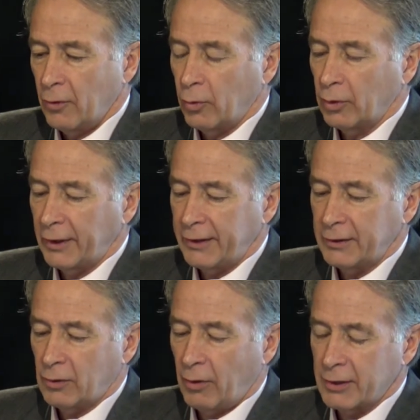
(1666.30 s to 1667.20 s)

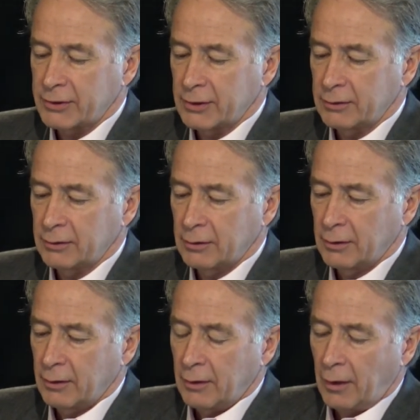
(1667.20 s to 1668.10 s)
Related question.
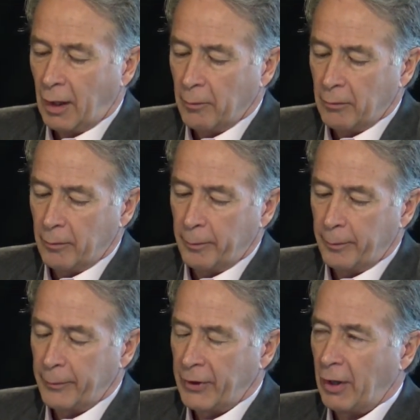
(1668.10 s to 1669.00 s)

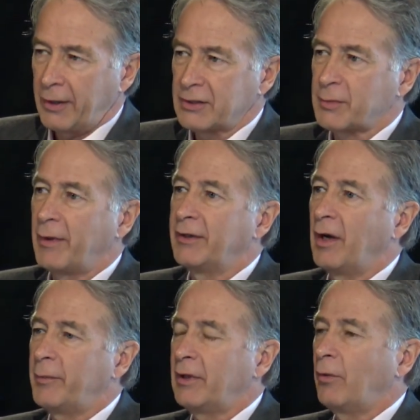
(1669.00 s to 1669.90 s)
The audience might
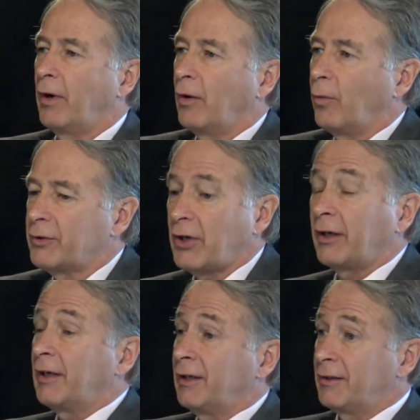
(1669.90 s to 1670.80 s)
not be aware, we're
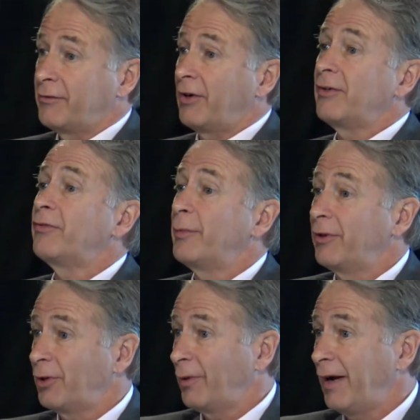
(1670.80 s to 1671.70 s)
talking in a very
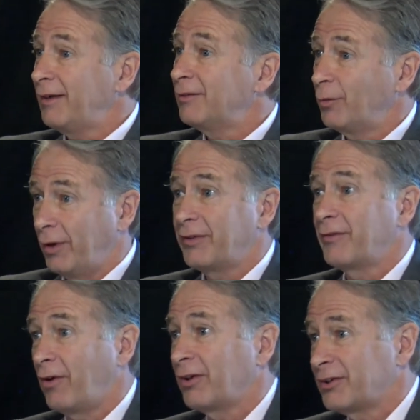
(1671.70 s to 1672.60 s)
familiar way with
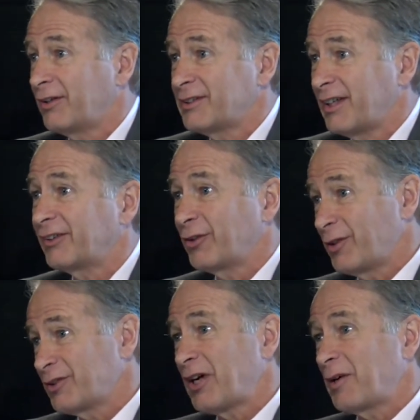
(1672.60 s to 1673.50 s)
the voluntary sector or
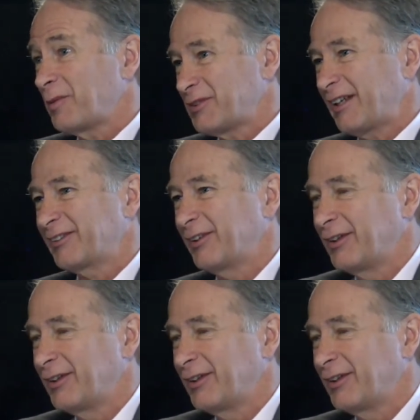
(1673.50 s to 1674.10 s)
the charitable sector.